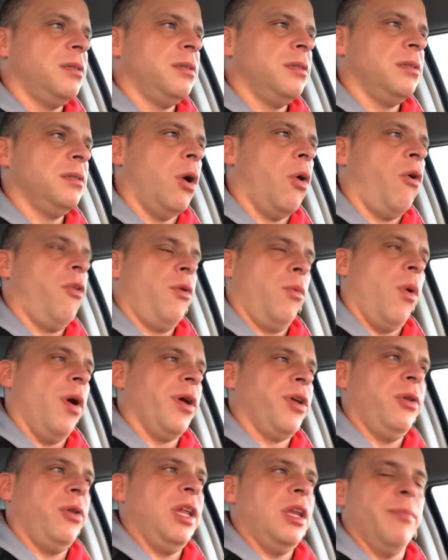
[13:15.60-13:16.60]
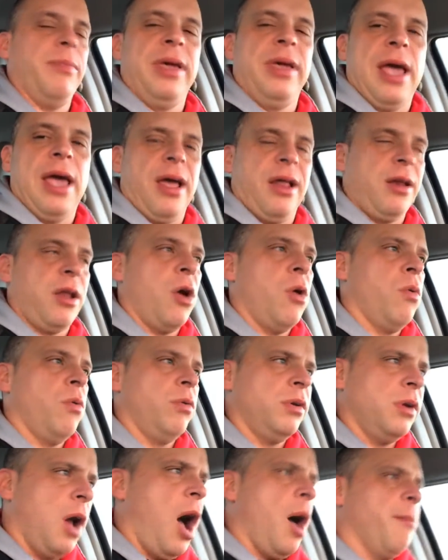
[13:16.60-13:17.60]
lower than what you need to be at.
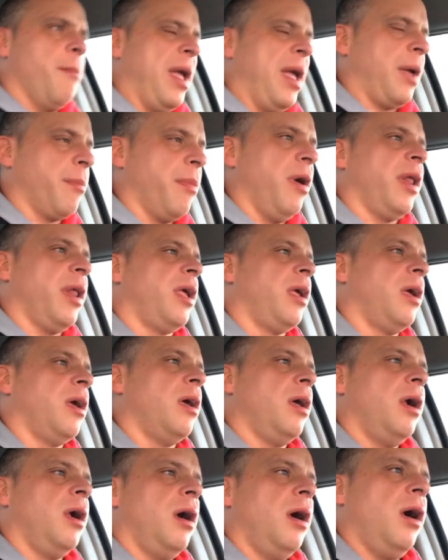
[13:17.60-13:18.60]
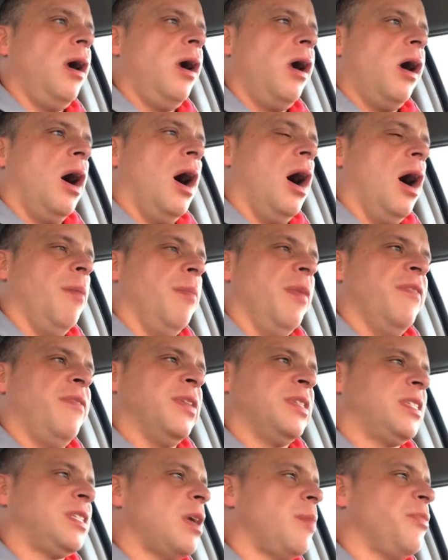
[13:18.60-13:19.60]
Don't not make money. If
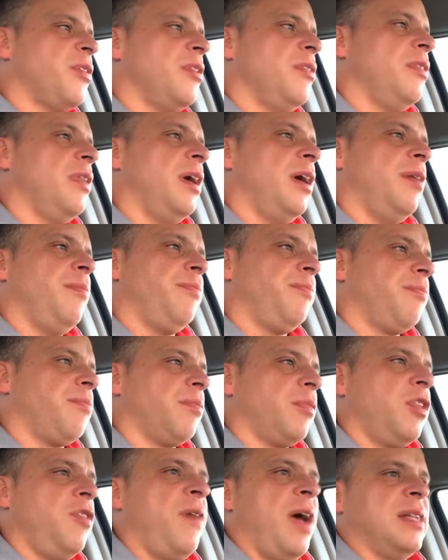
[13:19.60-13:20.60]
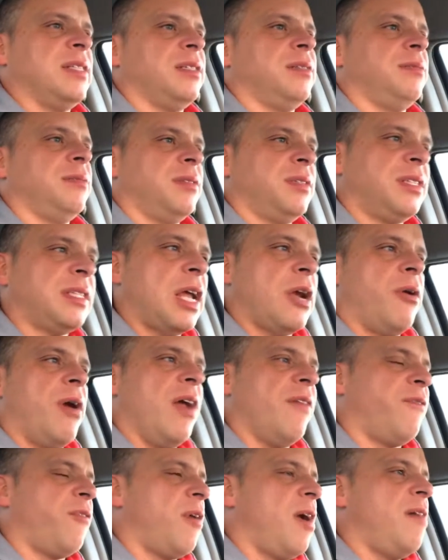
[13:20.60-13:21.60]
it's something that you've had sitting
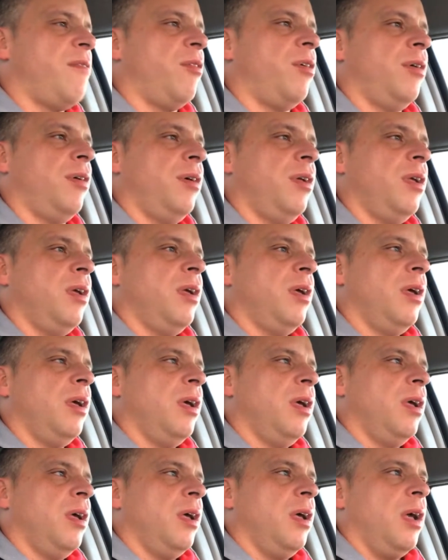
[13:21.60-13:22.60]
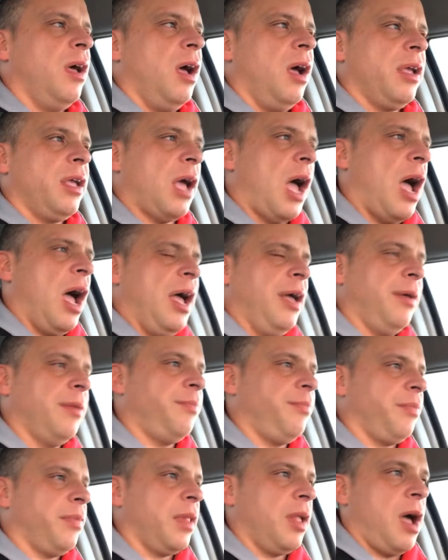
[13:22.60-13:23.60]
around forever,
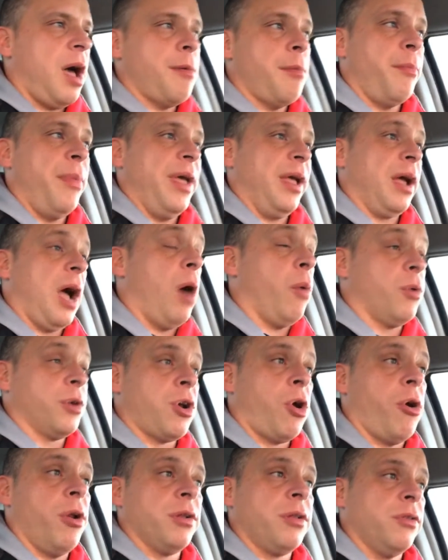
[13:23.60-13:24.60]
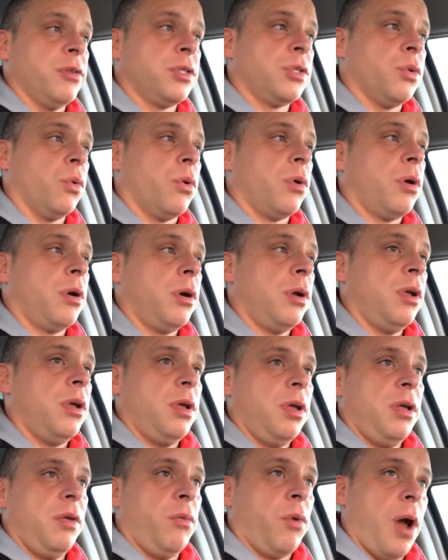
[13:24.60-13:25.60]
I'll return it to the store
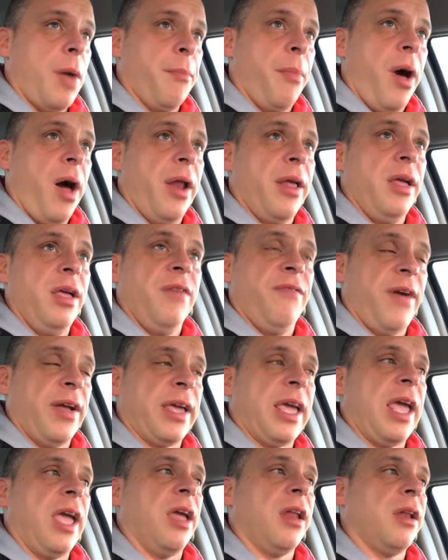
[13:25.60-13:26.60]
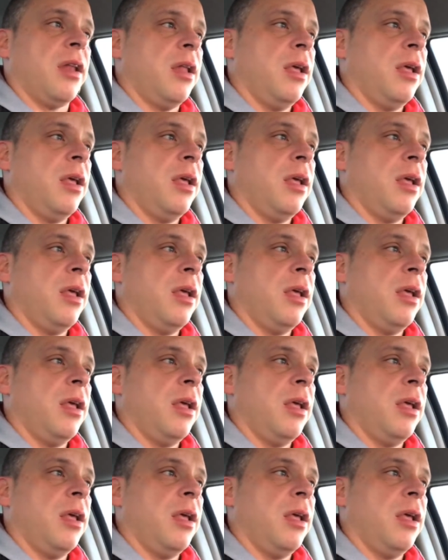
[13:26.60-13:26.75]
where I bought it if I can.